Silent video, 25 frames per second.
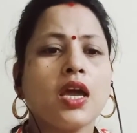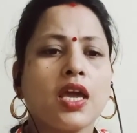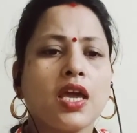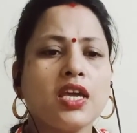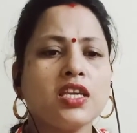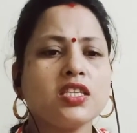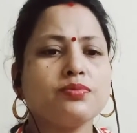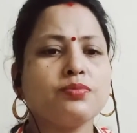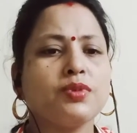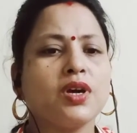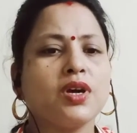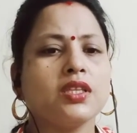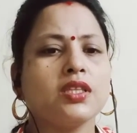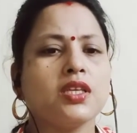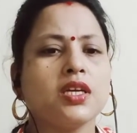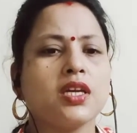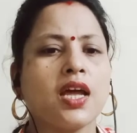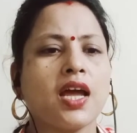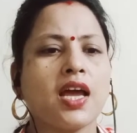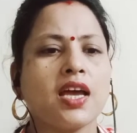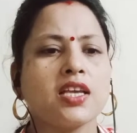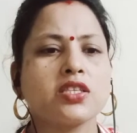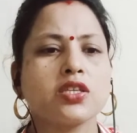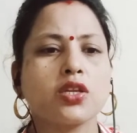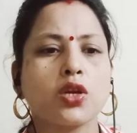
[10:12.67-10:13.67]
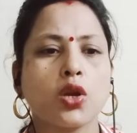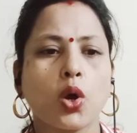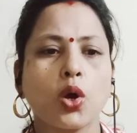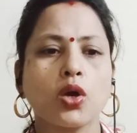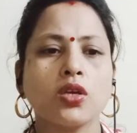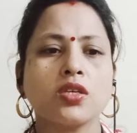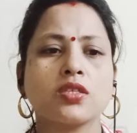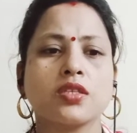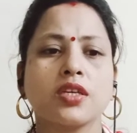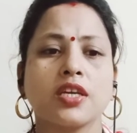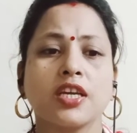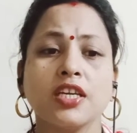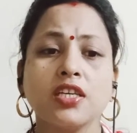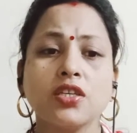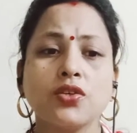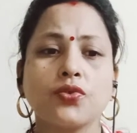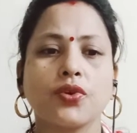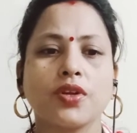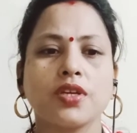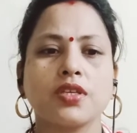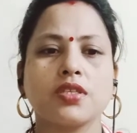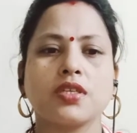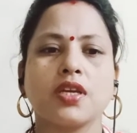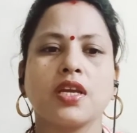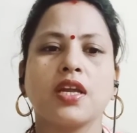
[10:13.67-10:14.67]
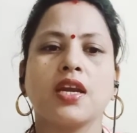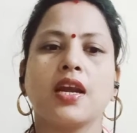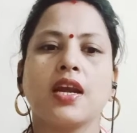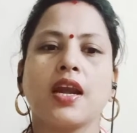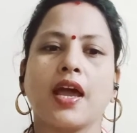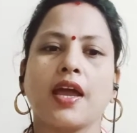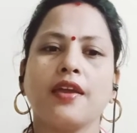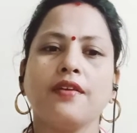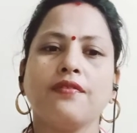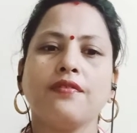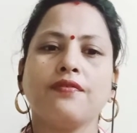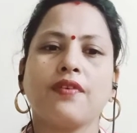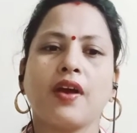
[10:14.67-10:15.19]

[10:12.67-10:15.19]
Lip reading: His mother has lost interest in life